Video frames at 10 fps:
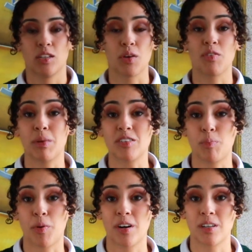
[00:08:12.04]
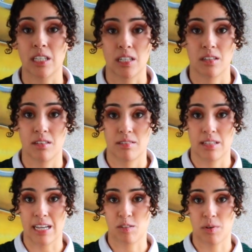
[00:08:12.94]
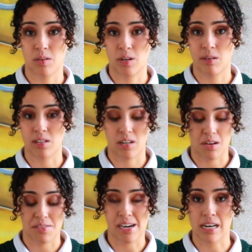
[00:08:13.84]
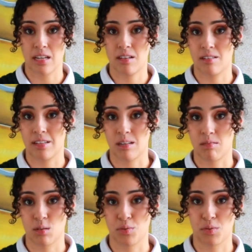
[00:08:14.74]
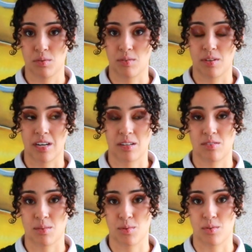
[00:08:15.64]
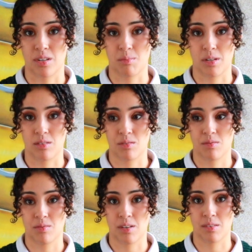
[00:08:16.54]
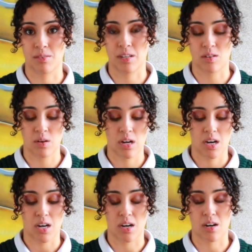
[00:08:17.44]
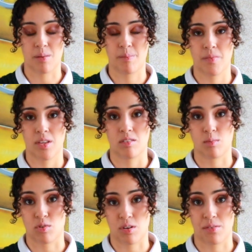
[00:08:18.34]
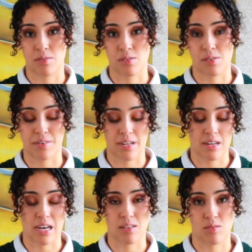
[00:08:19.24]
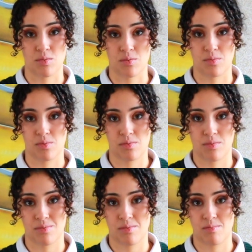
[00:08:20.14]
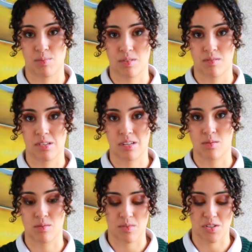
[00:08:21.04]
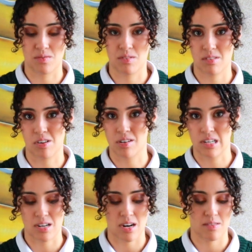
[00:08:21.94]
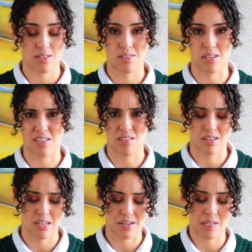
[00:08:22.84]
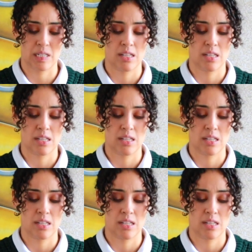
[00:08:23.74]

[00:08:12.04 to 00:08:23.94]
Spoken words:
So if you missed the last part where I was cutting out the eye, the camera was full, so I kind of stopped recording middle of the video. So I'm sorry for that. I need to put this card in there, SD card in there.